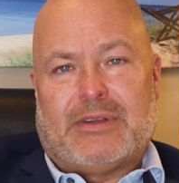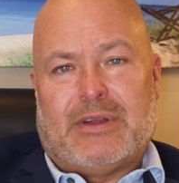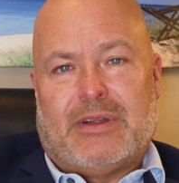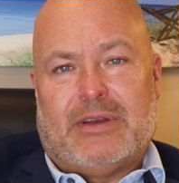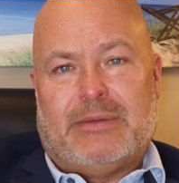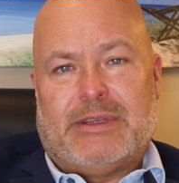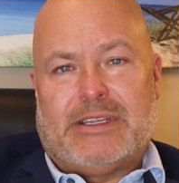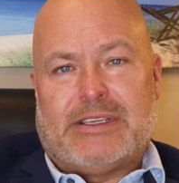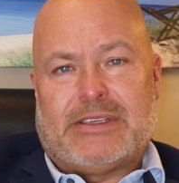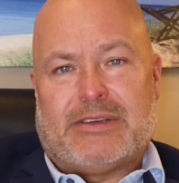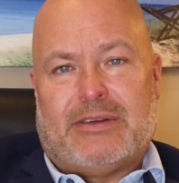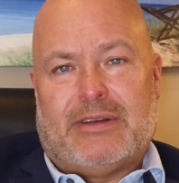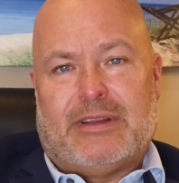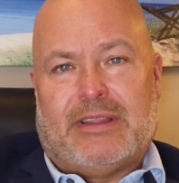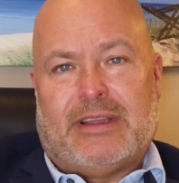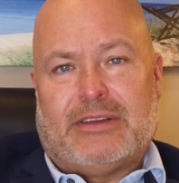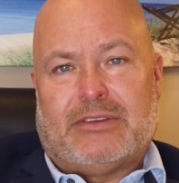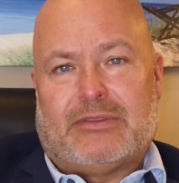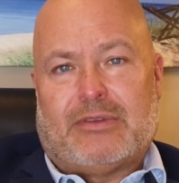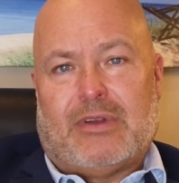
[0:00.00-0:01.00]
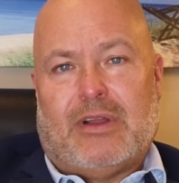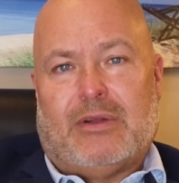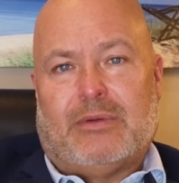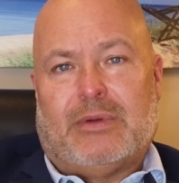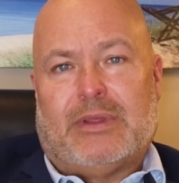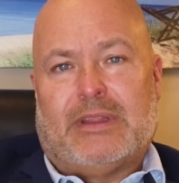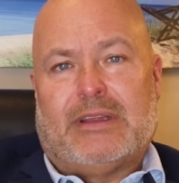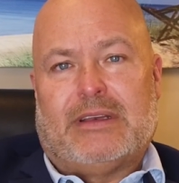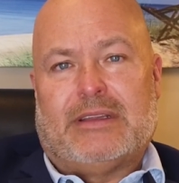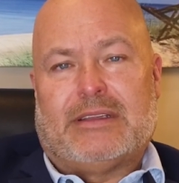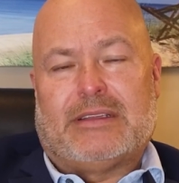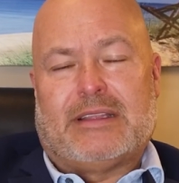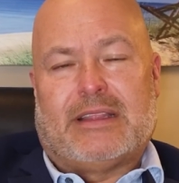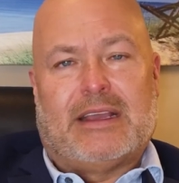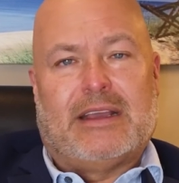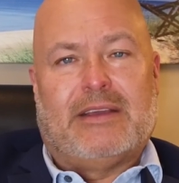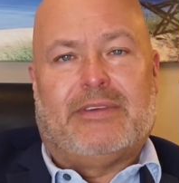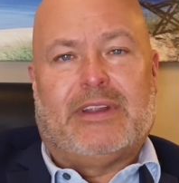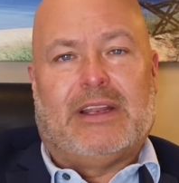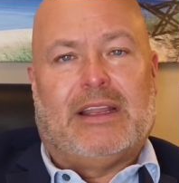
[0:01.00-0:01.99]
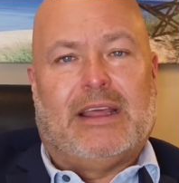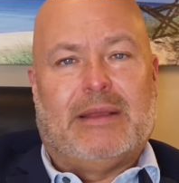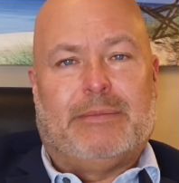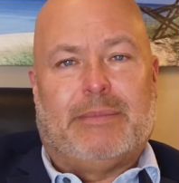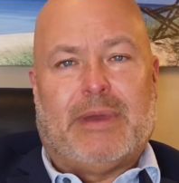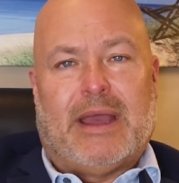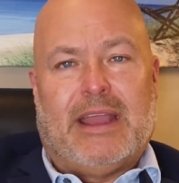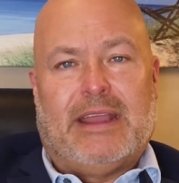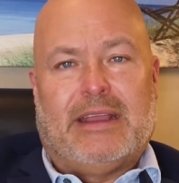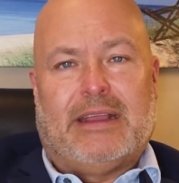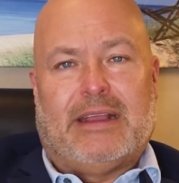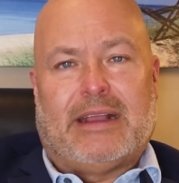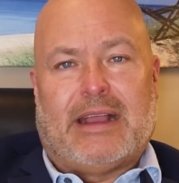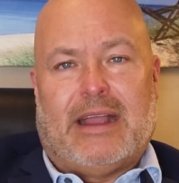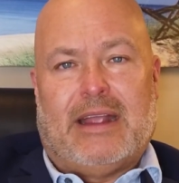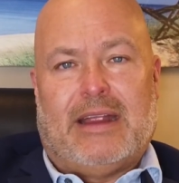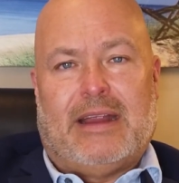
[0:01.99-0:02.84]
going to be certain things wrong with it. Think of it like buying a